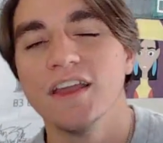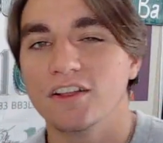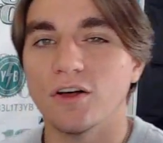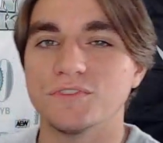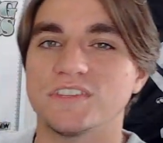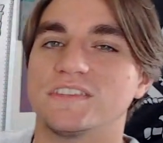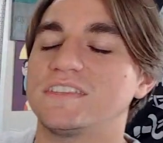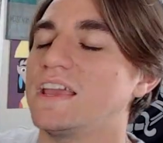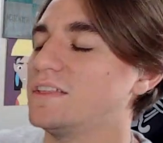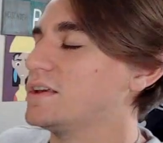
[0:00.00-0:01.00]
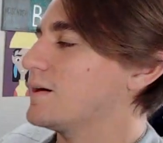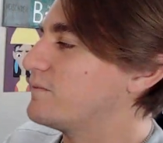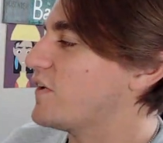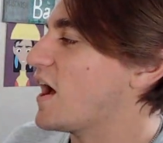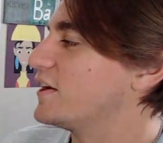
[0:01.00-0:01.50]
close to the Stanley
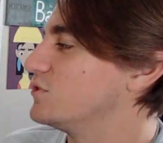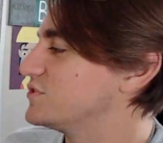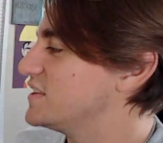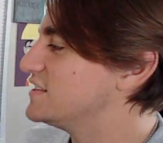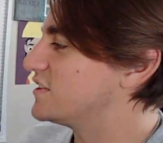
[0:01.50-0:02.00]
Cup Finals is the